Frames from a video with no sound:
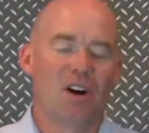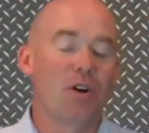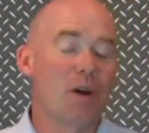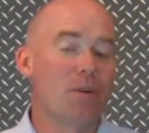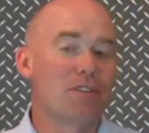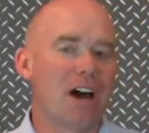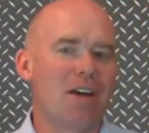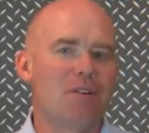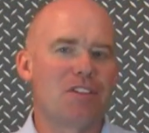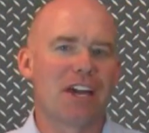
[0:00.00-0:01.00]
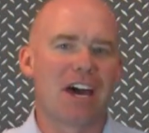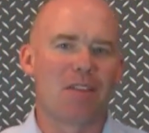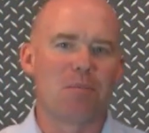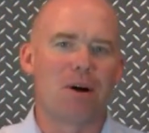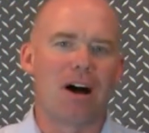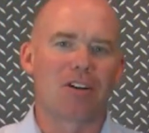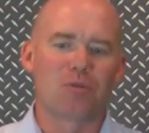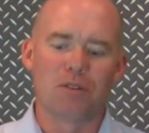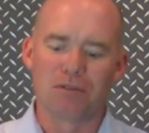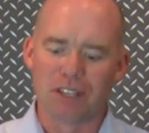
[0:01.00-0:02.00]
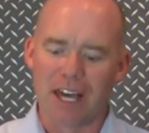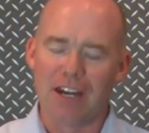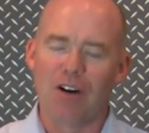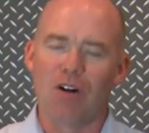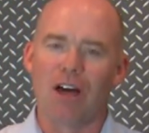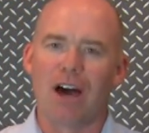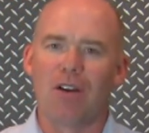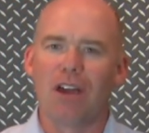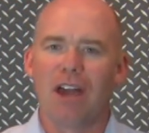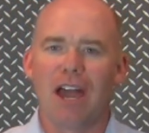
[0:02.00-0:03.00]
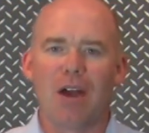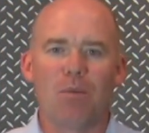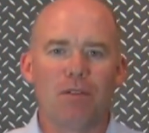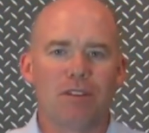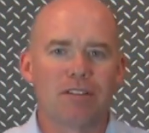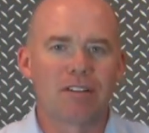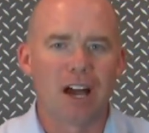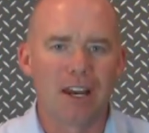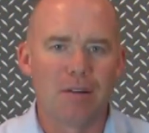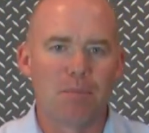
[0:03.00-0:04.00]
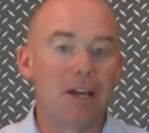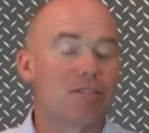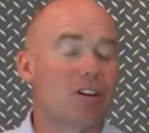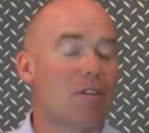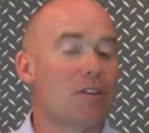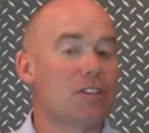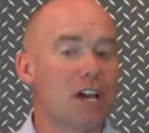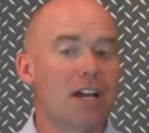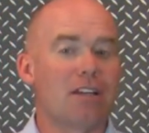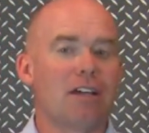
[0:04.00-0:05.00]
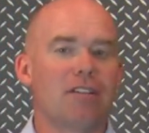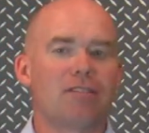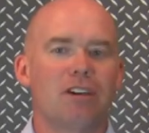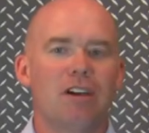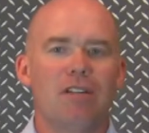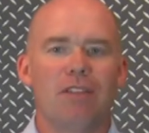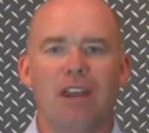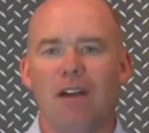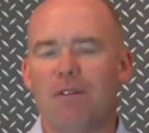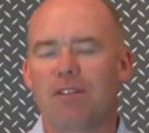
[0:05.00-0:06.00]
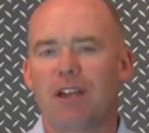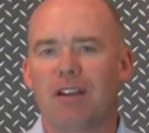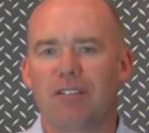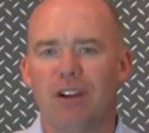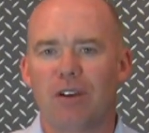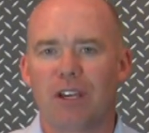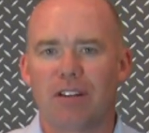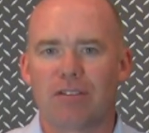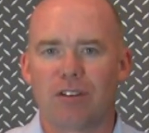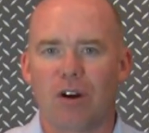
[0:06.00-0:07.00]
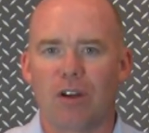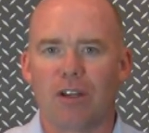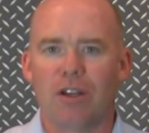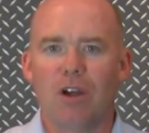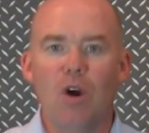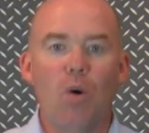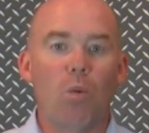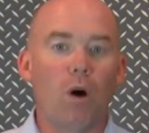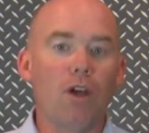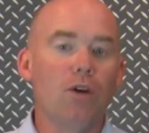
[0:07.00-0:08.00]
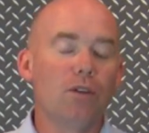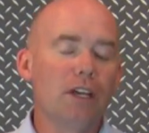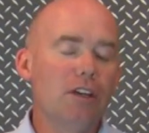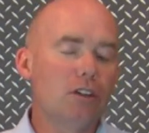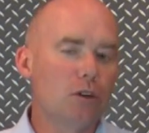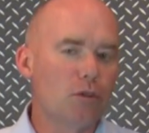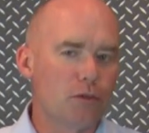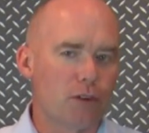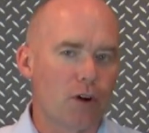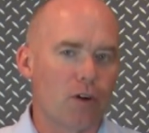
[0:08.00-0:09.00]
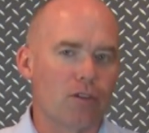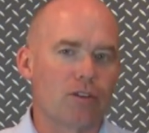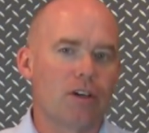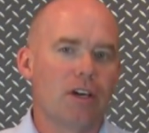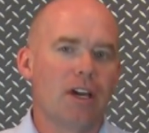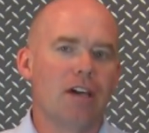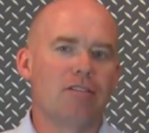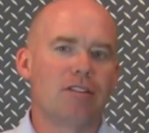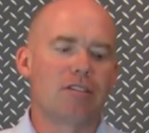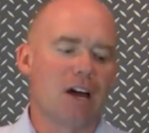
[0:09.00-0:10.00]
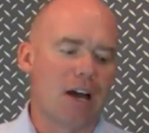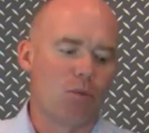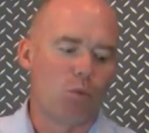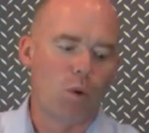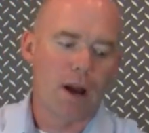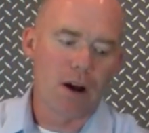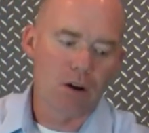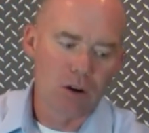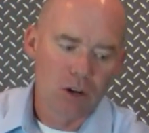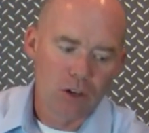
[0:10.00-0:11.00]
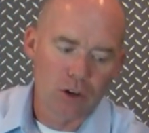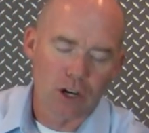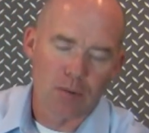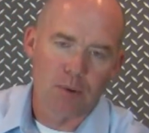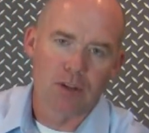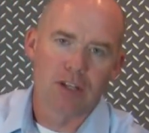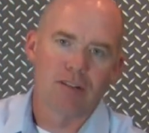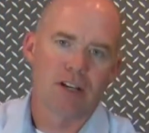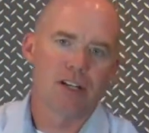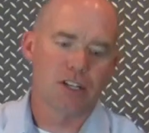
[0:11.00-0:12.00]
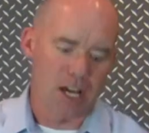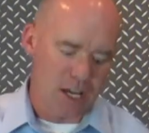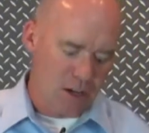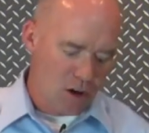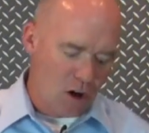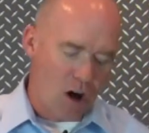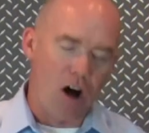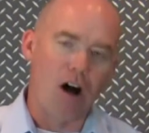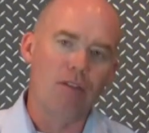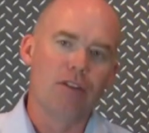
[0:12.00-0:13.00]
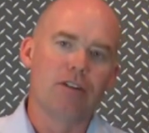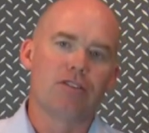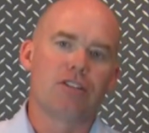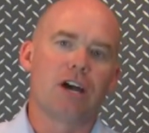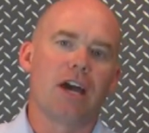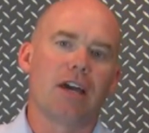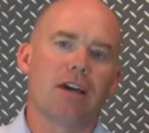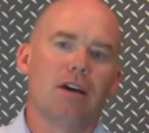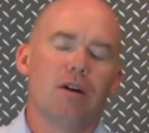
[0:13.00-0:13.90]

Okay, we've got everything out of the box, we've laid it all out, and we've decided based on the checklist that everything is here to get started. What you'll need to do first is decide where you're going to put this hitch head on this shank.